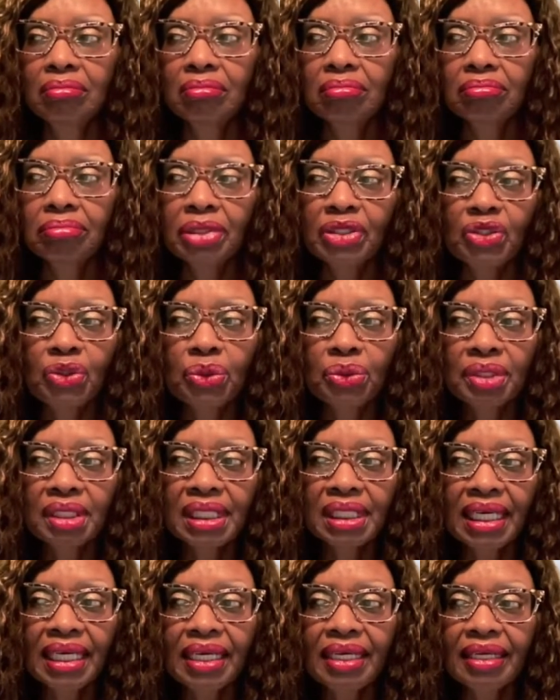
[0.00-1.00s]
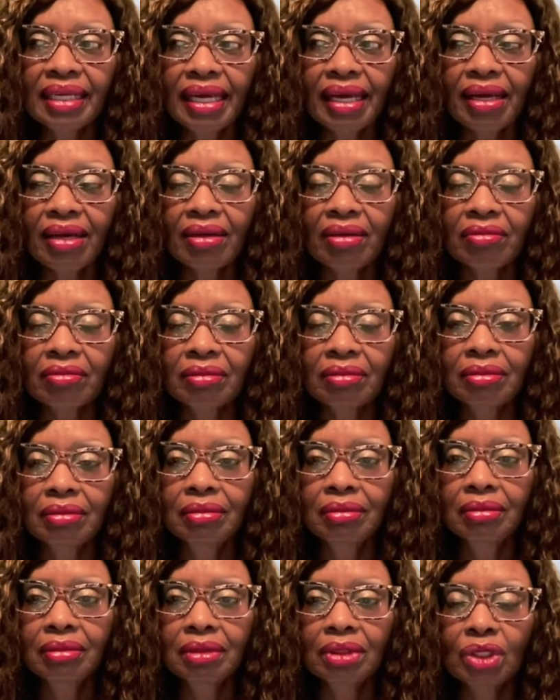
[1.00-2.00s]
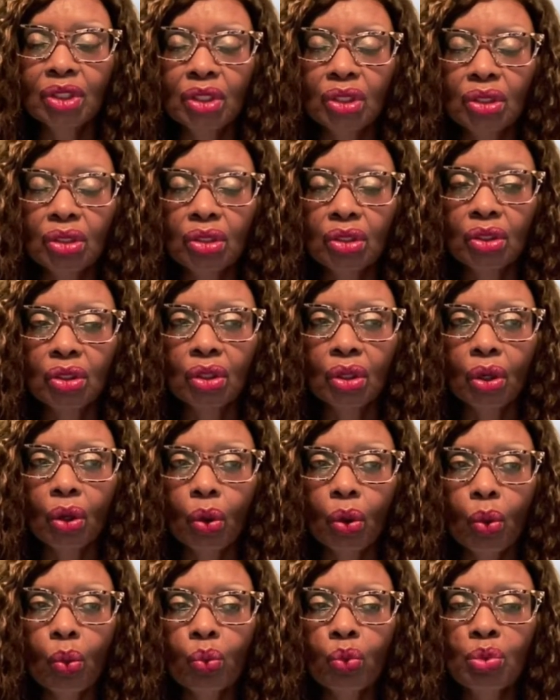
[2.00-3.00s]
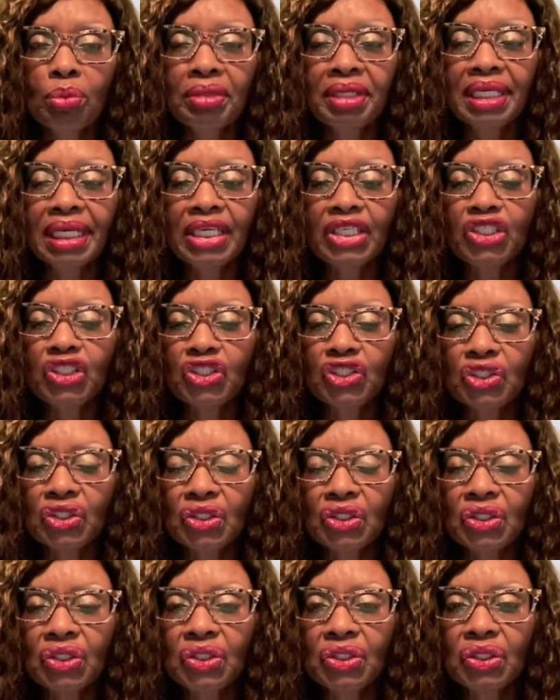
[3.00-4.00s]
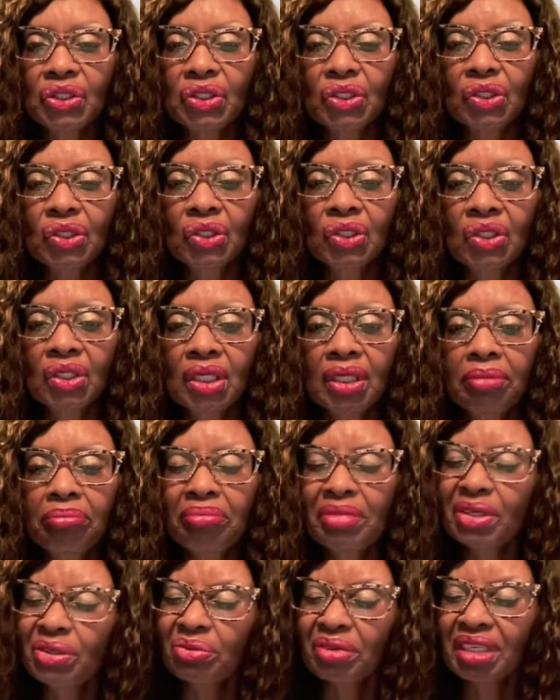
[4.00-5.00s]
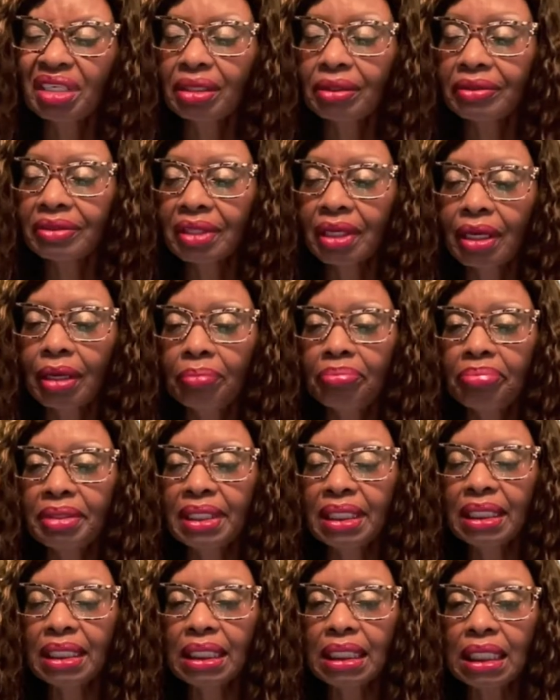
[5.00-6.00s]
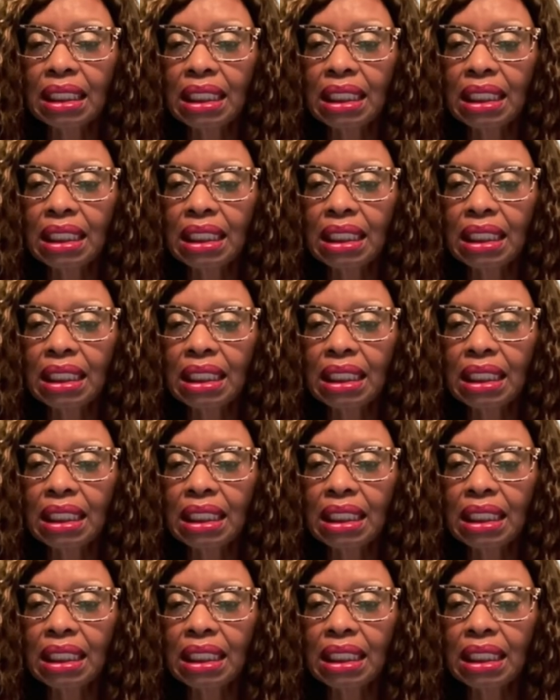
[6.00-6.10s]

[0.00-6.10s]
But you're saying now, co-rumination, misery loves company.